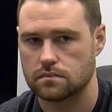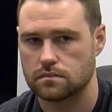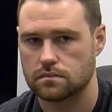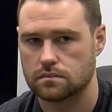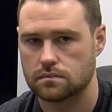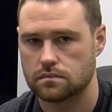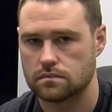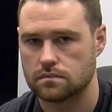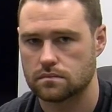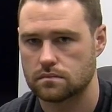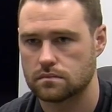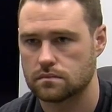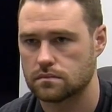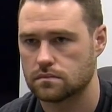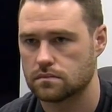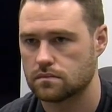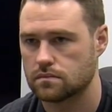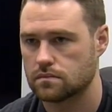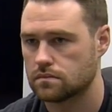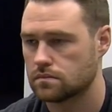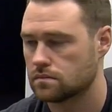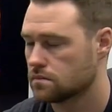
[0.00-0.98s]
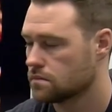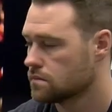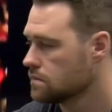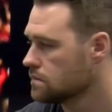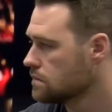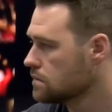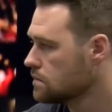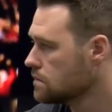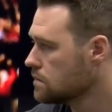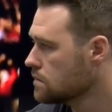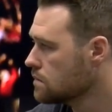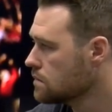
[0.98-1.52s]

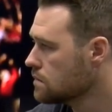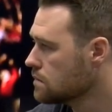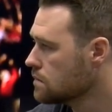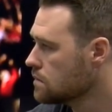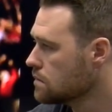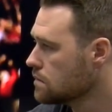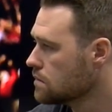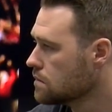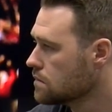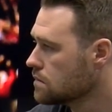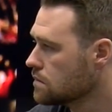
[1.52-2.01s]
No words are spoken by the person on screen.